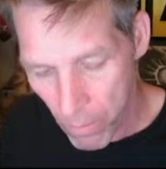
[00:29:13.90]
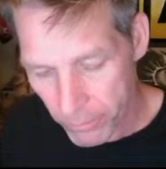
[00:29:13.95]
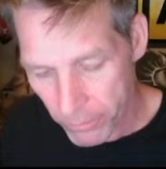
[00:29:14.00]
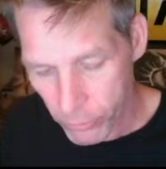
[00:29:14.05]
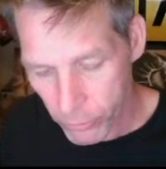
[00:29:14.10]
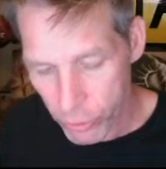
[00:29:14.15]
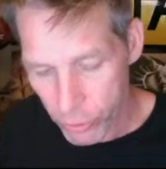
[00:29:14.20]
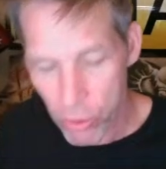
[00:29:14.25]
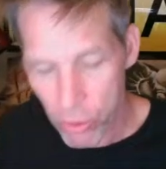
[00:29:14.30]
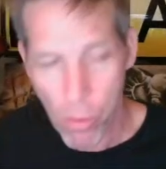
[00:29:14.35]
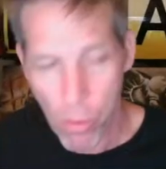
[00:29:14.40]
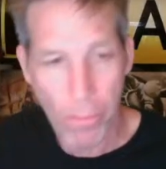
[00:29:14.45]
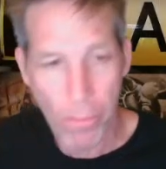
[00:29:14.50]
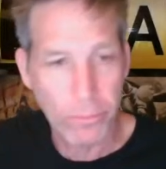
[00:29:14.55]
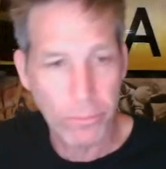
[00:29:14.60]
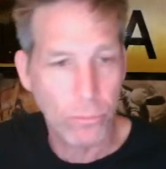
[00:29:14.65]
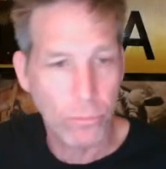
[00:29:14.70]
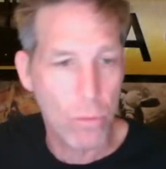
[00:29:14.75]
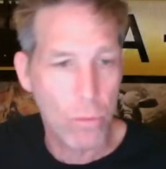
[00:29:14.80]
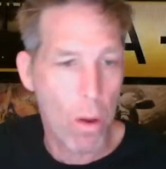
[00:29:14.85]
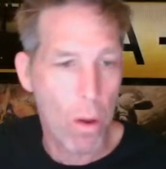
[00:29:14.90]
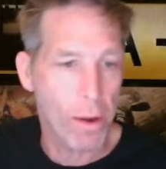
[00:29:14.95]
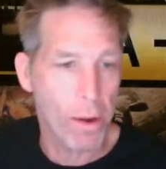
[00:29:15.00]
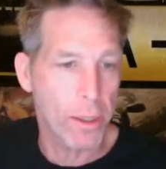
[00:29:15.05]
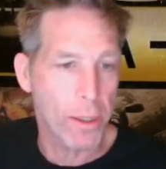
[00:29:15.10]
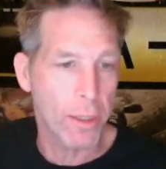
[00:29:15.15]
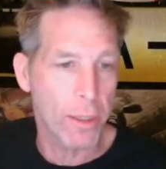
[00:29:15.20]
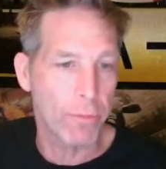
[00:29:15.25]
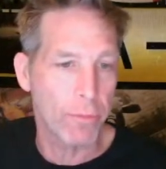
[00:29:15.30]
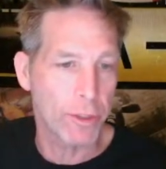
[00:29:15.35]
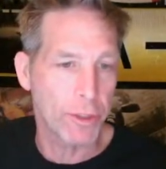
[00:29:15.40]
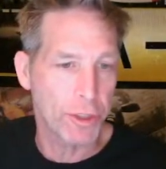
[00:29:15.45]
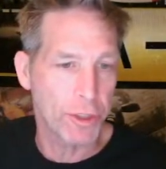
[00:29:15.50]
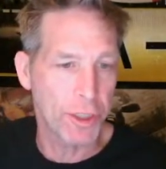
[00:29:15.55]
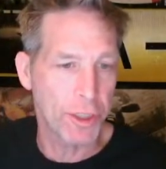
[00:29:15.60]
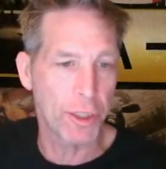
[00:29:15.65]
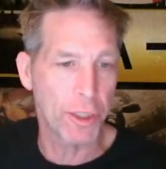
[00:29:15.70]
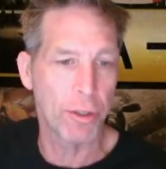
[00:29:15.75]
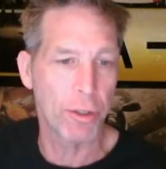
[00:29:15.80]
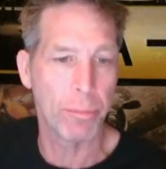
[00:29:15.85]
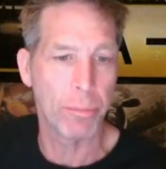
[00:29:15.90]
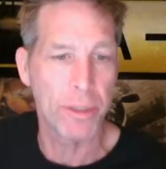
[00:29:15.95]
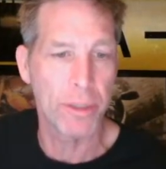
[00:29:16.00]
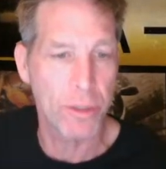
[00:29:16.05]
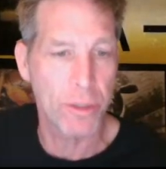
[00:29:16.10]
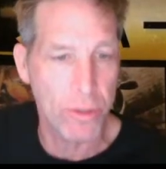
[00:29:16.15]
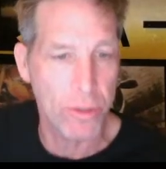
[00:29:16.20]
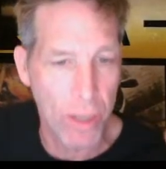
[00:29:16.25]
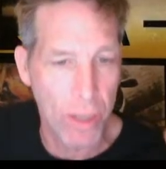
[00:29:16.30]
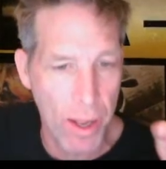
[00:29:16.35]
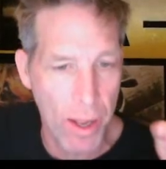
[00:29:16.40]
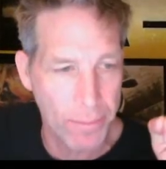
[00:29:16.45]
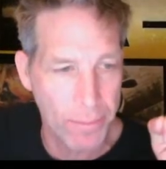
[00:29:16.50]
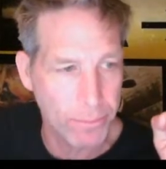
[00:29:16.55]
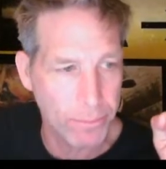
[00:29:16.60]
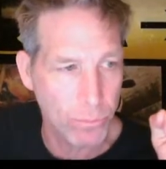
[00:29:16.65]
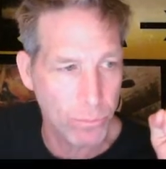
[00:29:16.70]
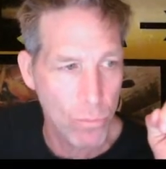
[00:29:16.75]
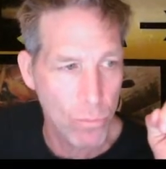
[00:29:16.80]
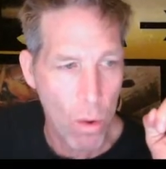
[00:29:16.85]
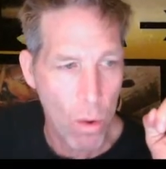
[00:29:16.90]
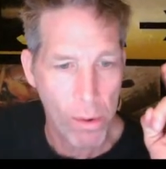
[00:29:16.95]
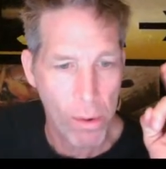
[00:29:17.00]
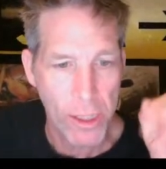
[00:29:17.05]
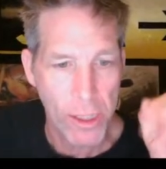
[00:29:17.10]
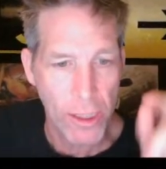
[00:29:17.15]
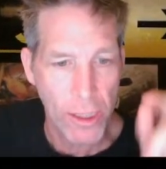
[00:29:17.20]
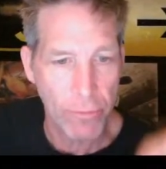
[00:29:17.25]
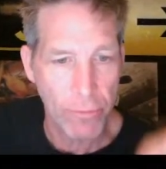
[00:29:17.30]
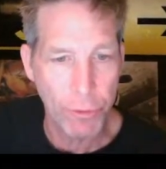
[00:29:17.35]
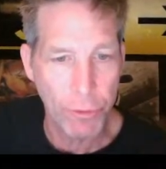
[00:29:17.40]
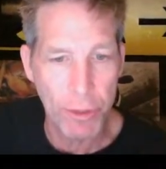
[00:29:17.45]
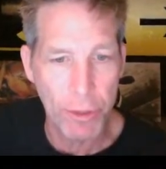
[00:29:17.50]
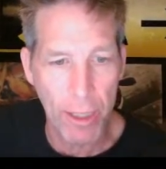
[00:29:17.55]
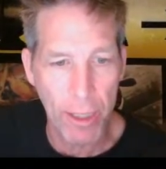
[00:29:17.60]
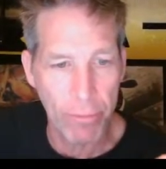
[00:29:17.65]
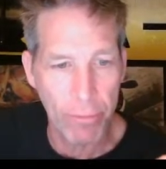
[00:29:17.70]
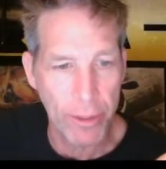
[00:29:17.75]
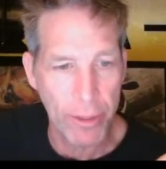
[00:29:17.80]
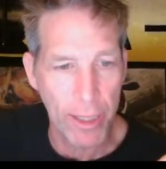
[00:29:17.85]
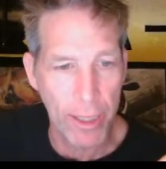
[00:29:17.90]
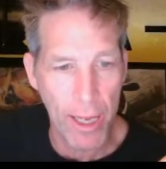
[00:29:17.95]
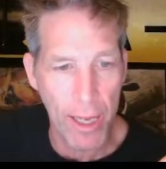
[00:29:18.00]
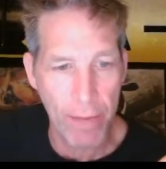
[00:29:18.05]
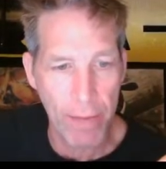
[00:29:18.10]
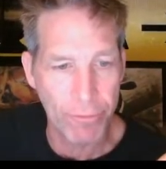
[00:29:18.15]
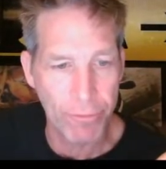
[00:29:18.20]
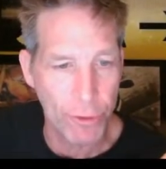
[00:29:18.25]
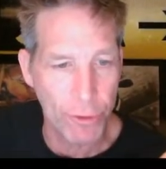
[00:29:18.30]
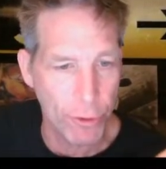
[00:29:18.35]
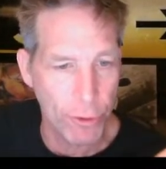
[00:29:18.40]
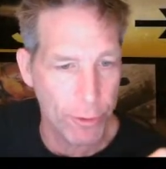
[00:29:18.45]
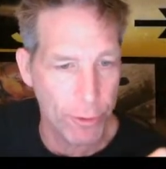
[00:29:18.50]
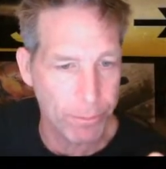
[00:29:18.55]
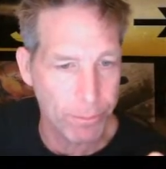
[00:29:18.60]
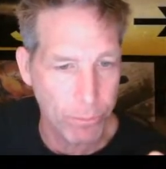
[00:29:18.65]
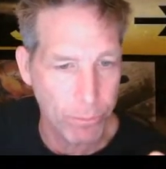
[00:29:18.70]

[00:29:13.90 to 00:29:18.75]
So if it's here, it means a lot. If you have it after,